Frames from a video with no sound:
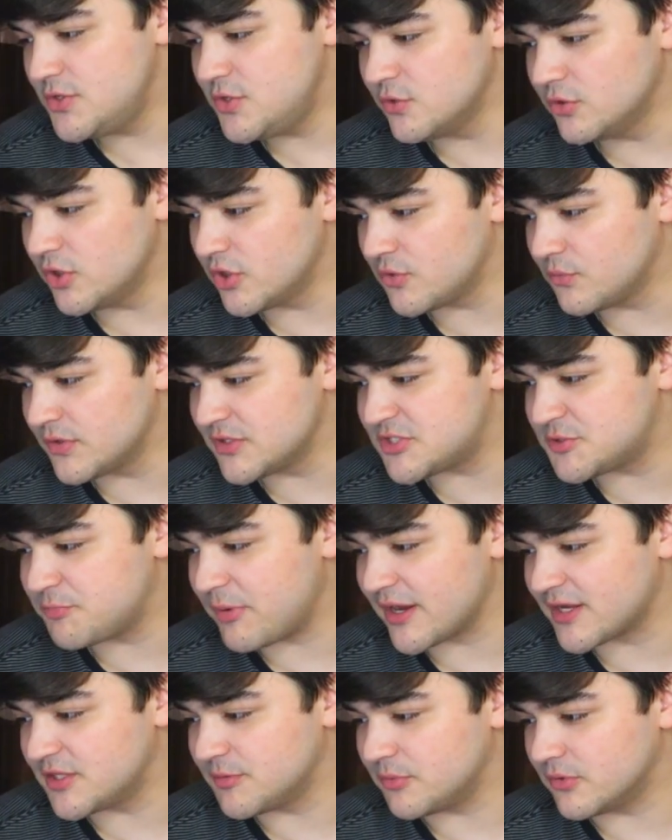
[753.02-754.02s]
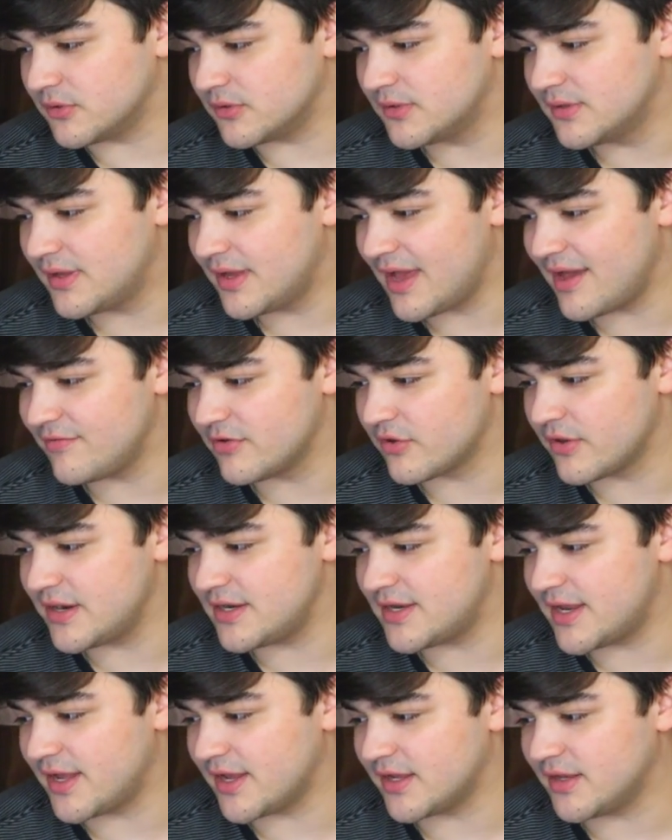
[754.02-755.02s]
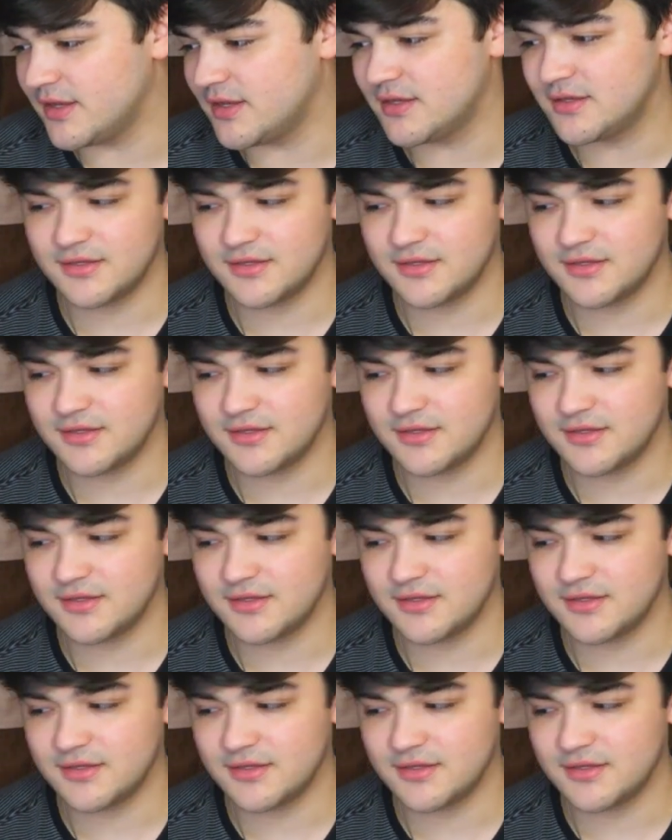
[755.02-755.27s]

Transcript: You look respectable. Have a great day.